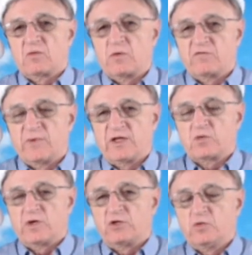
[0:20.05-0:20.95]
we've made
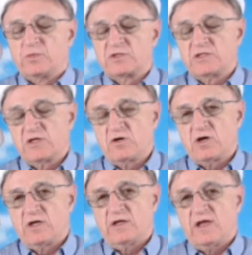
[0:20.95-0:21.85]
22% on,